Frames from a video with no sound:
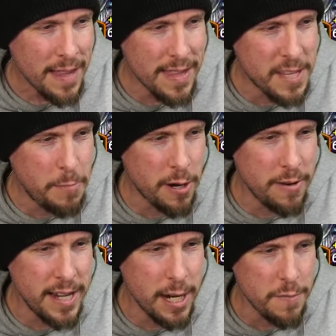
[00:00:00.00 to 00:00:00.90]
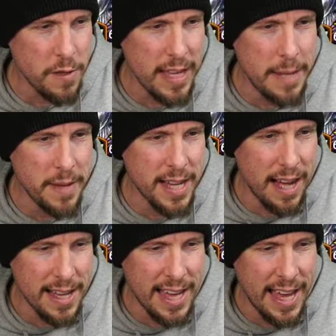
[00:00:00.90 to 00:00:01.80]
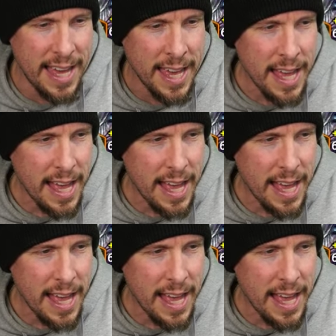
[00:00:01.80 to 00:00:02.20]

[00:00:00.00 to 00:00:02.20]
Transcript: Let's put her in here for Lady Mikage,